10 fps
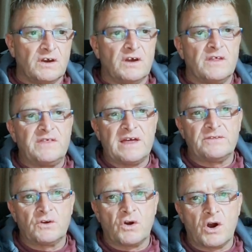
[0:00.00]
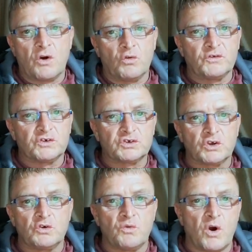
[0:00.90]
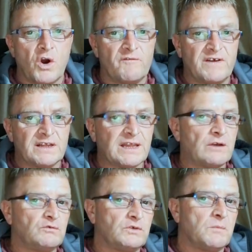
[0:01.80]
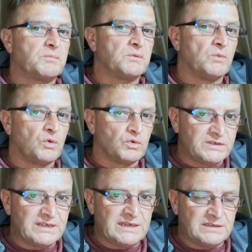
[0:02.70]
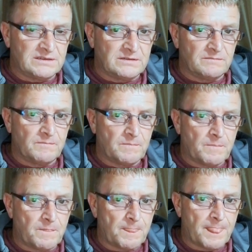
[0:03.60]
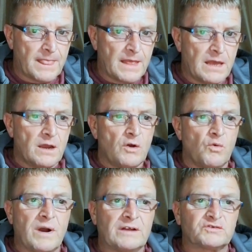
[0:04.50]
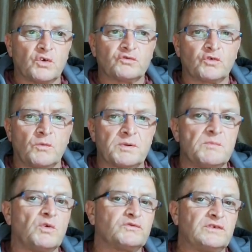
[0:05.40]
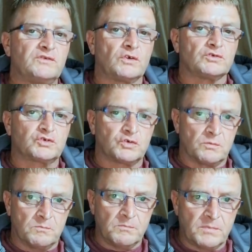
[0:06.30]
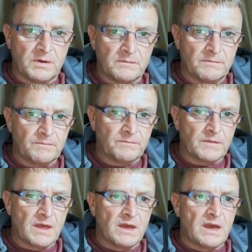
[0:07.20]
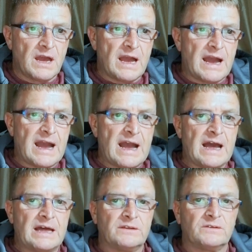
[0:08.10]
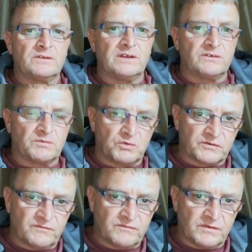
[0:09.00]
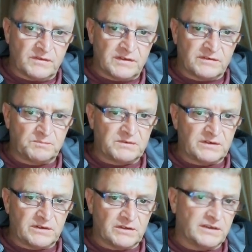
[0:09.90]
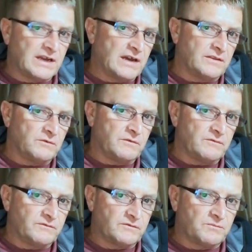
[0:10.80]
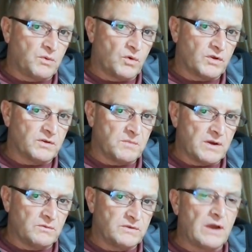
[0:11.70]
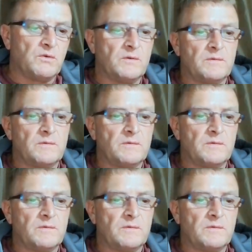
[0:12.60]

Then there are others who are very loud and promoting it, whilst also promoting Donald Trump and in support of this particular guy that we've spoken about. Now,